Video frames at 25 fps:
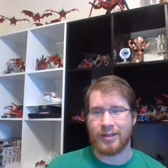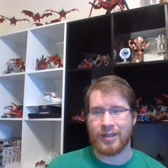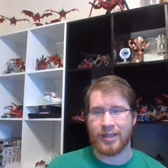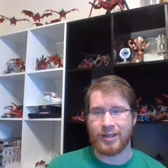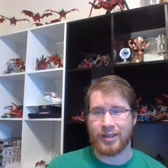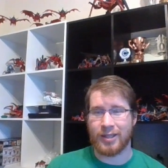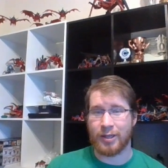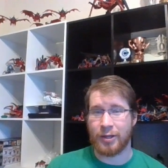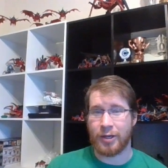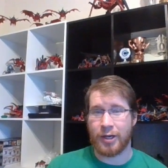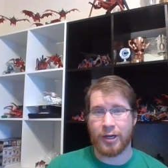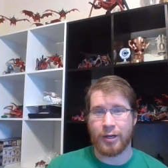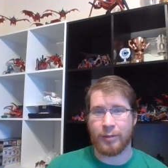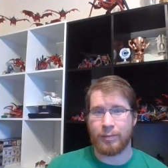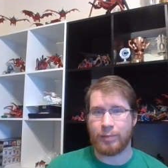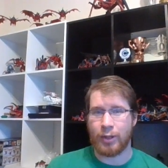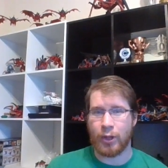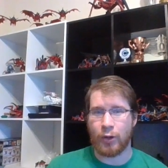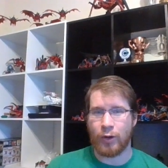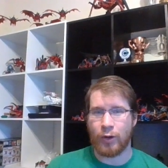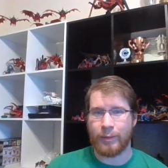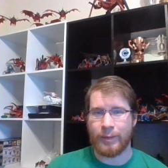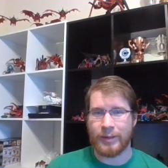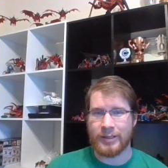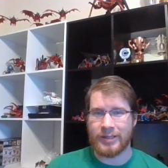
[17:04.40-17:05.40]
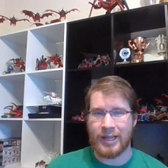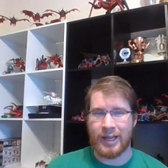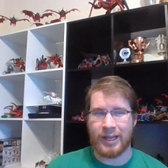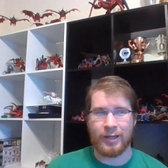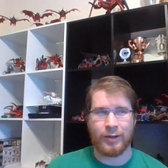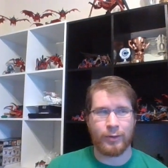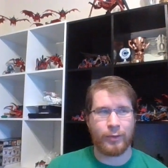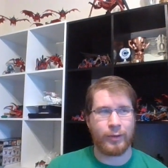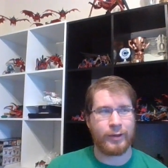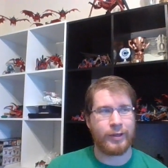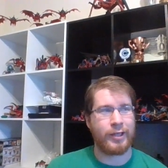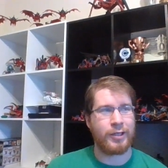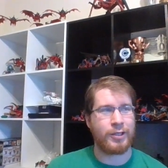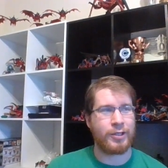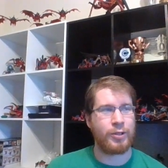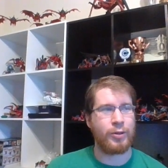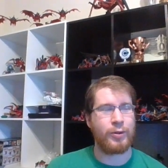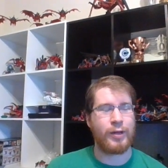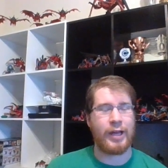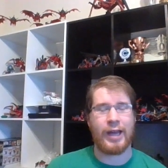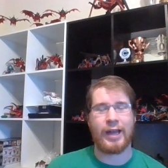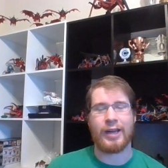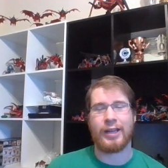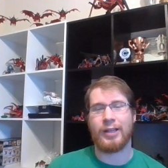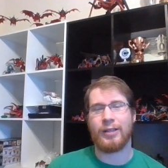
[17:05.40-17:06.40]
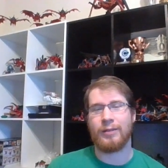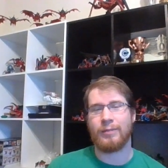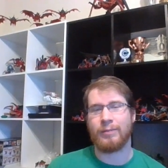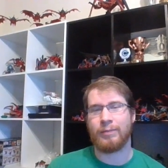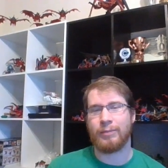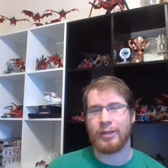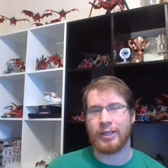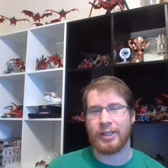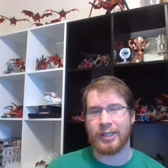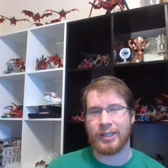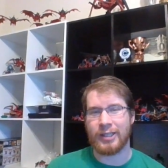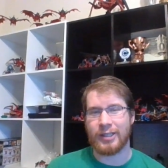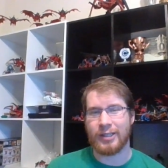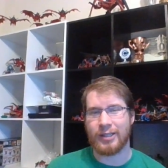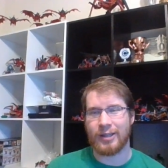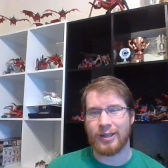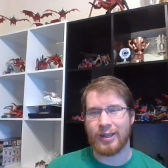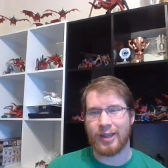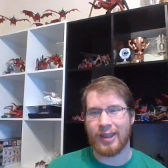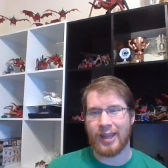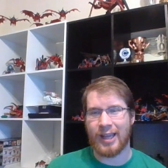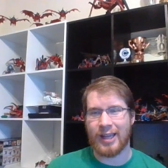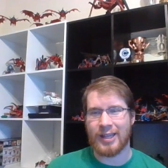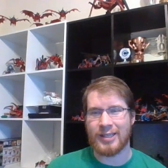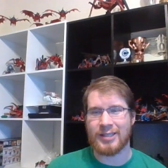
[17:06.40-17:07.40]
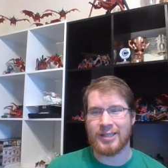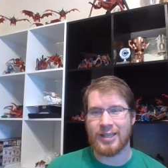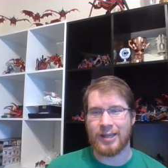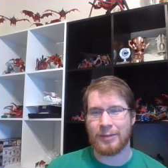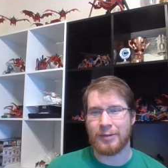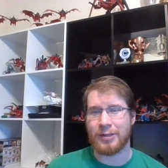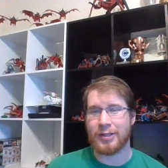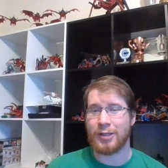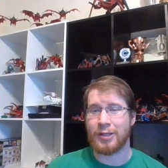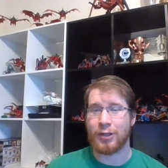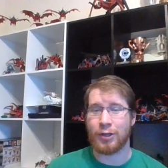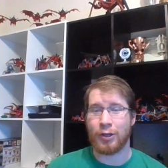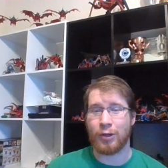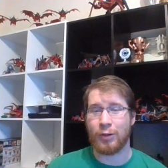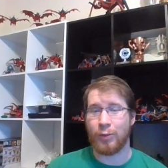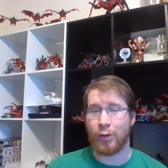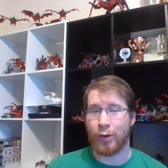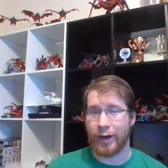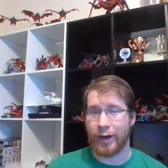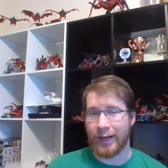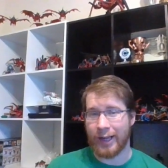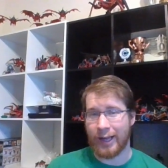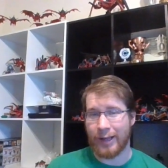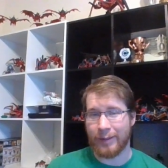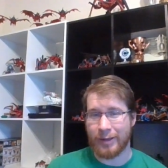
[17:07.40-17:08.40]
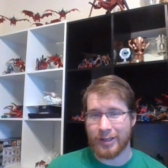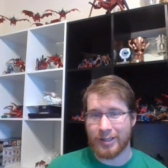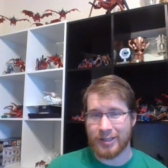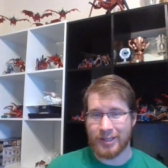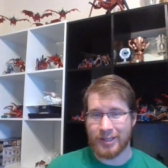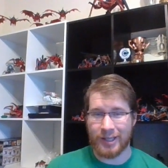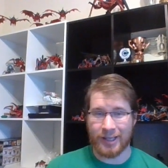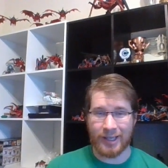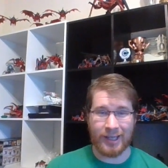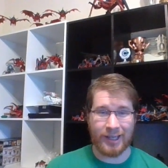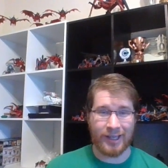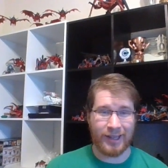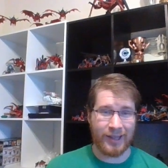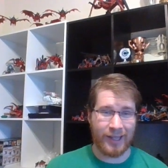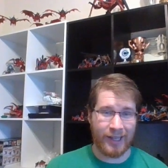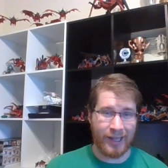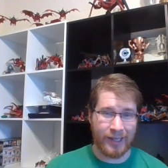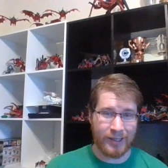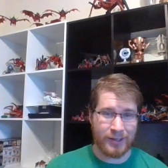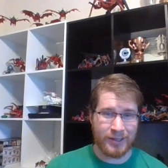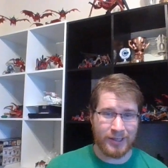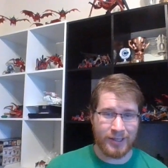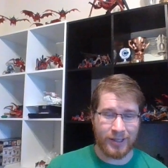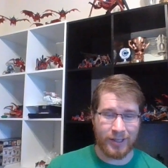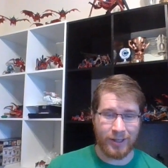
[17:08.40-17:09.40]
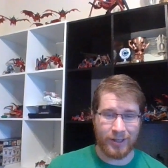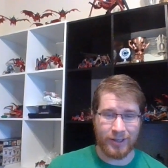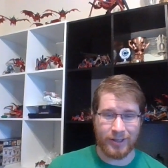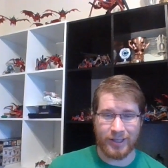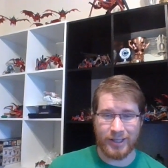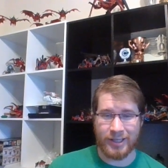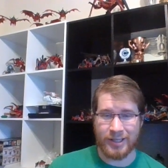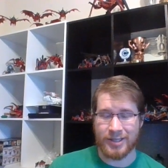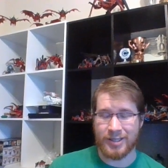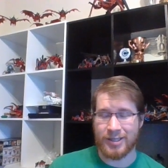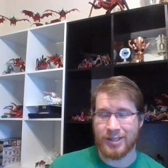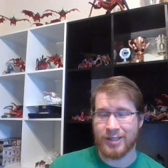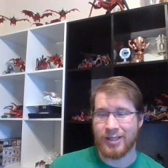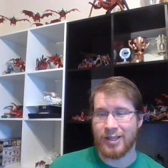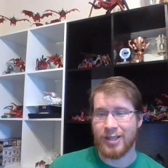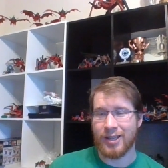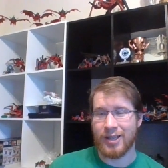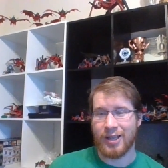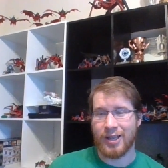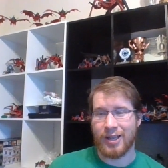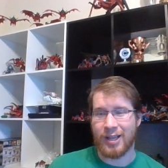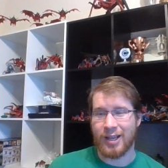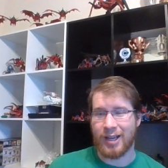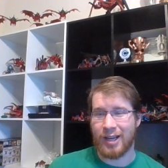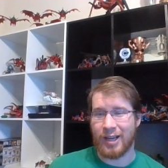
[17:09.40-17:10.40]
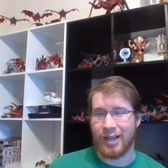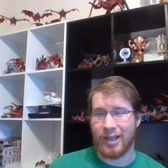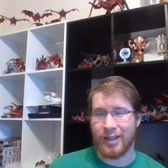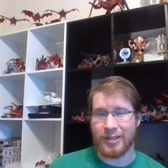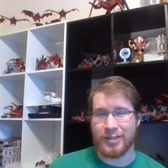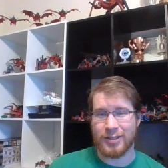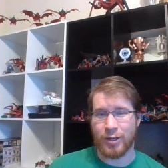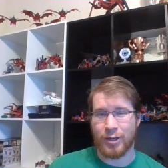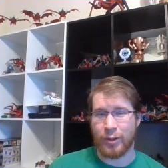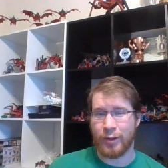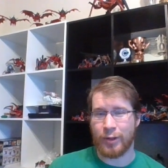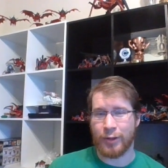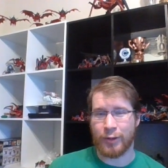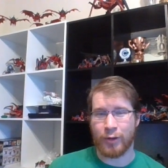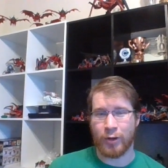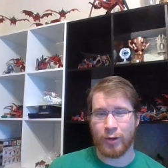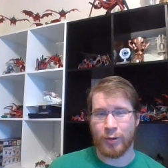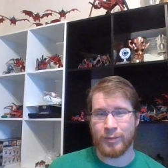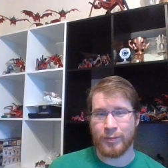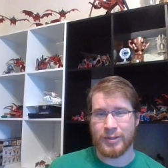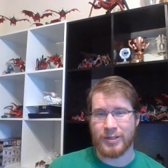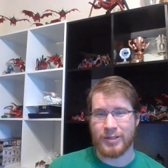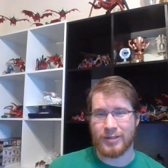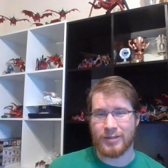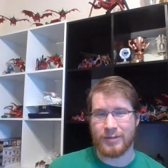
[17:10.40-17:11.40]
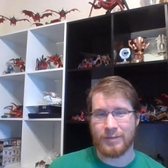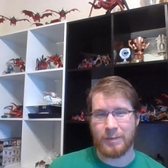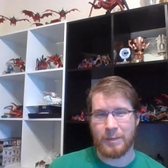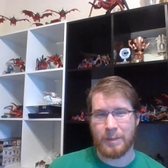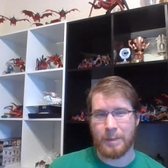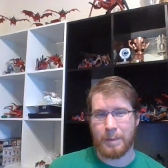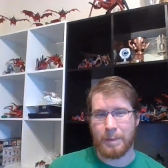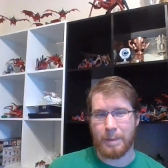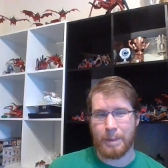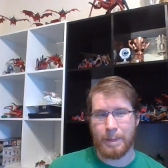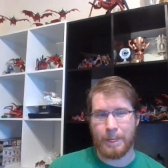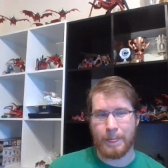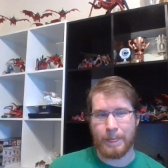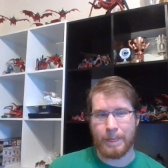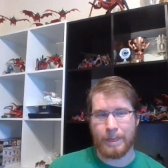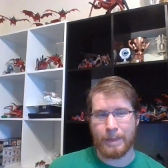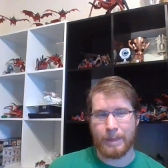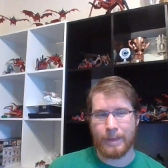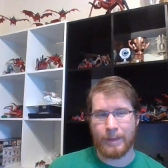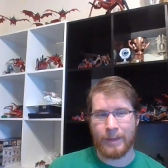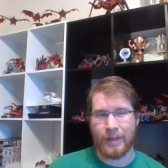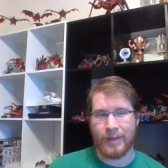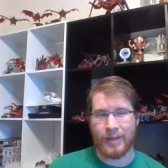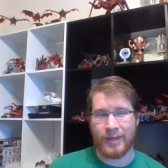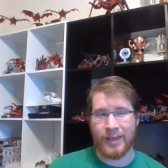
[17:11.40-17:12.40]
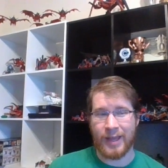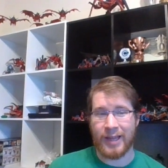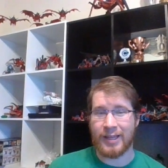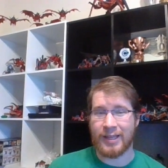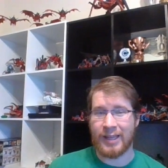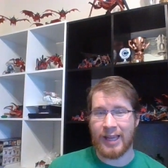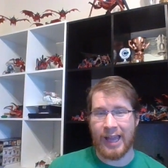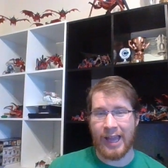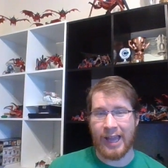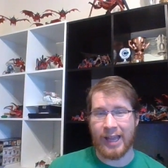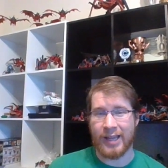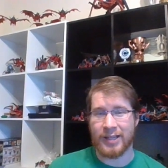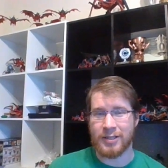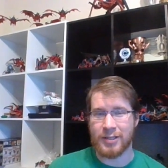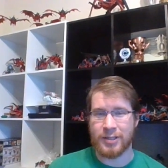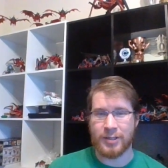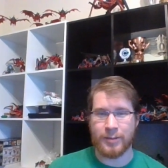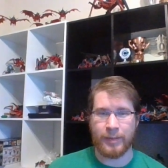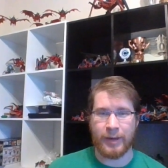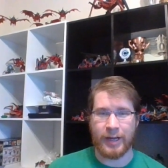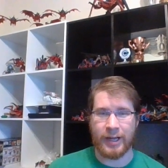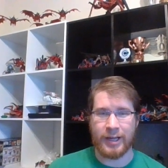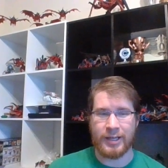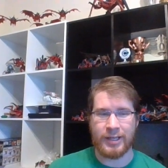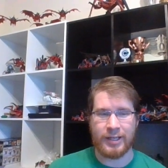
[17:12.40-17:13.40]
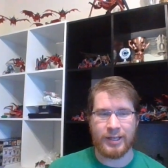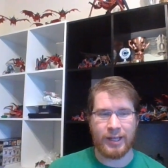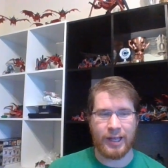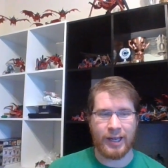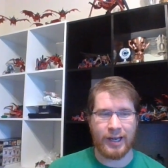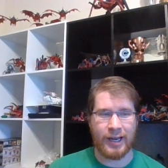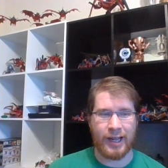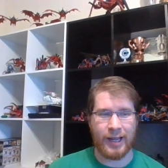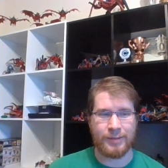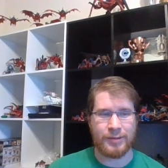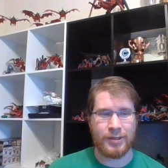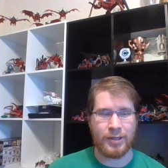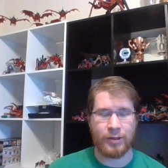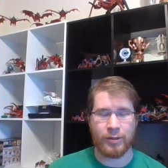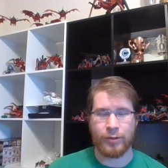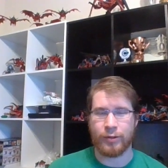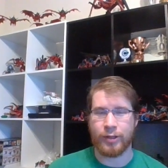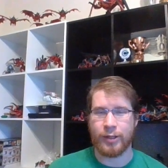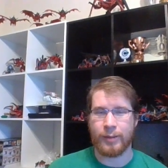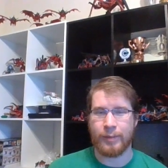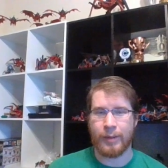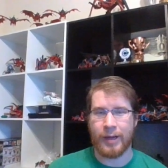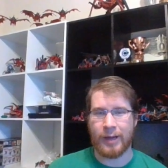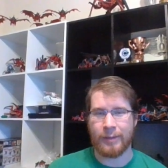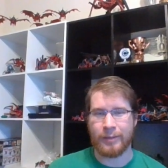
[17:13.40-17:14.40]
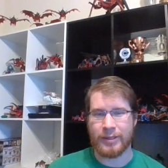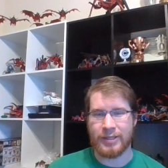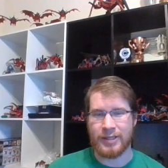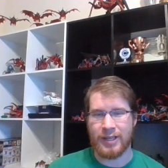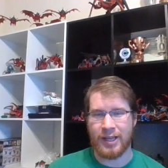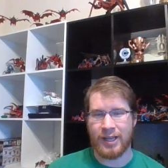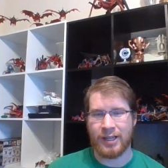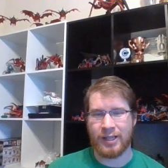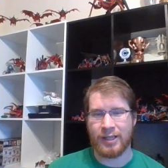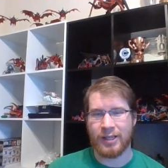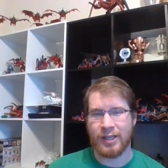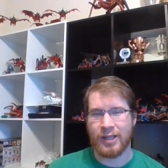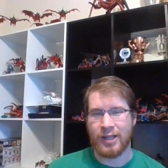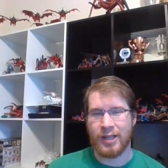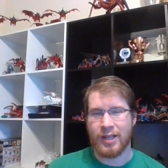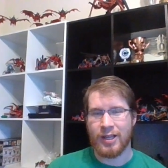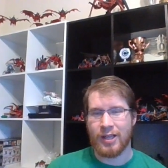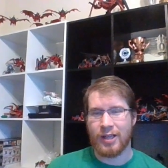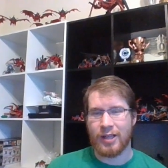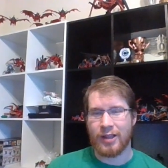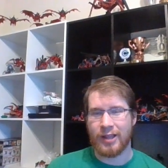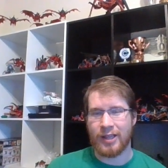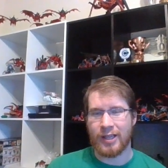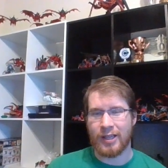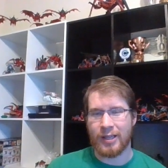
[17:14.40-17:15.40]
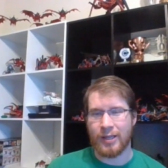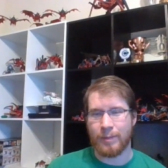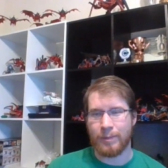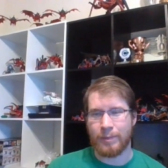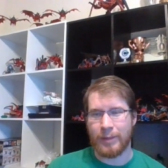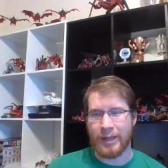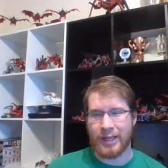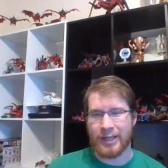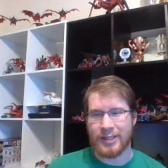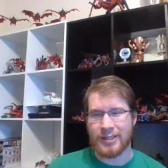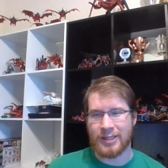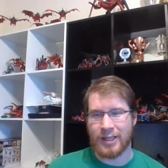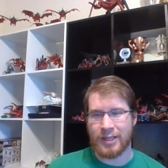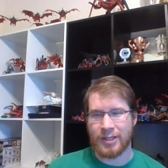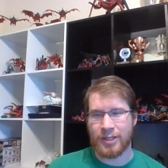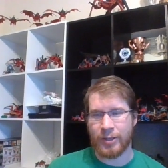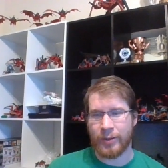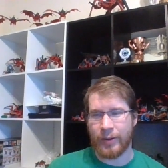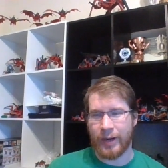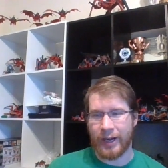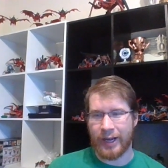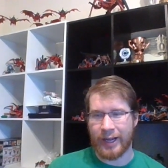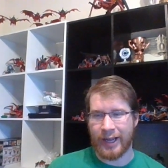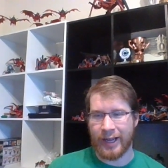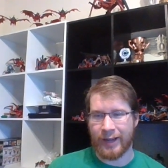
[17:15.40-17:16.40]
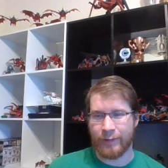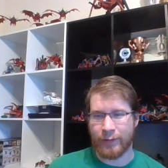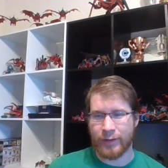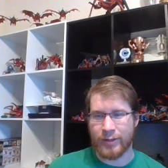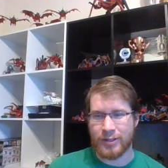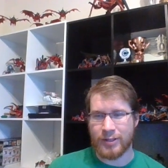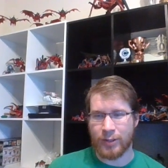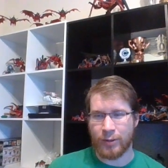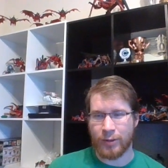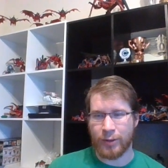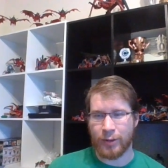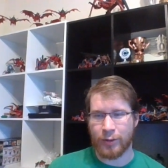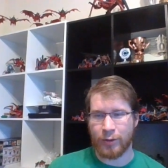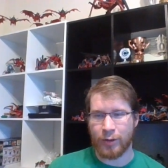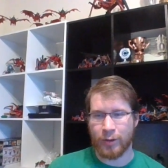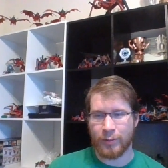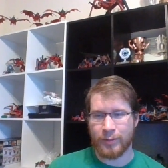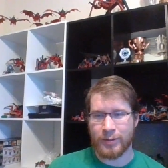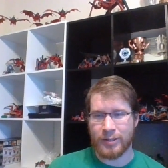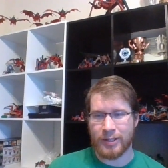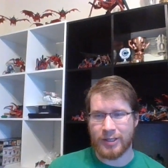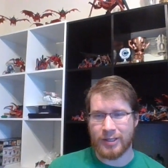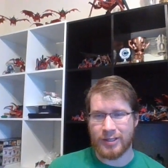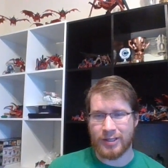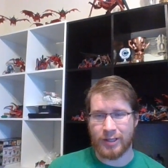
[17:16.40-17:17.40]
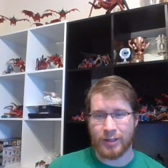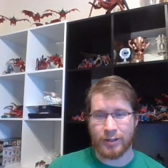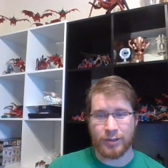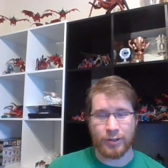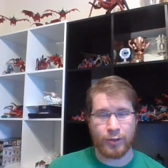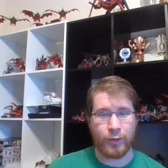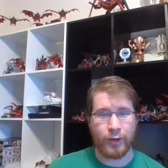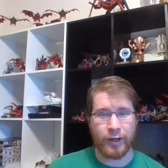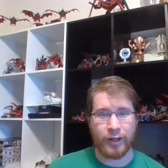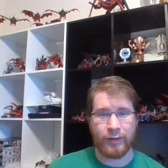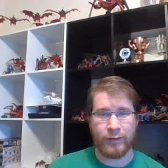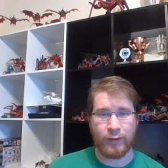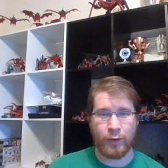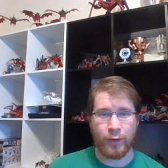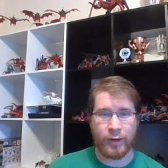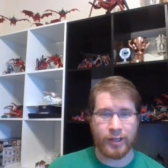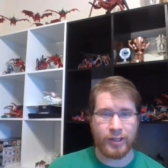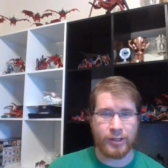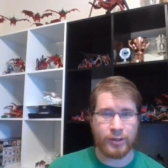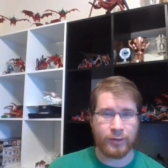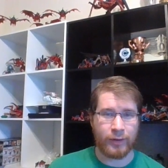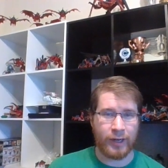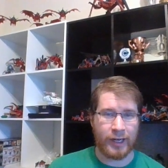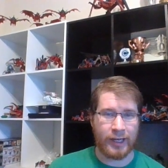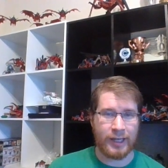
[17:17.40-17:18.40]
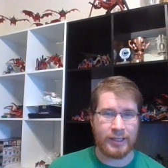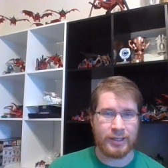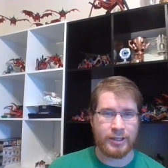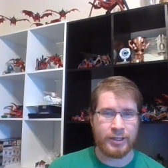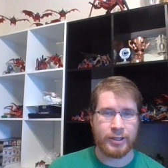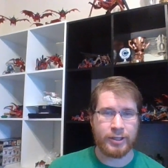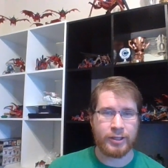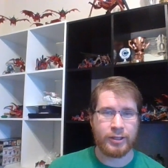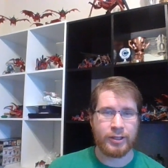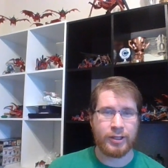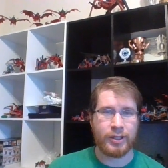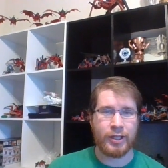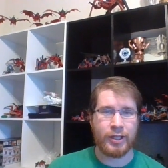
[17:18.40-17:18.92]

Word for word: that they're going to blow up a tank when they shoot at it, but they seemed to do more damage than anything else in our list. Uh, the Zoanthropes, they can spike and absolutely pop a tank, the biggest issue I have with zoanthropes is their 24 inch range.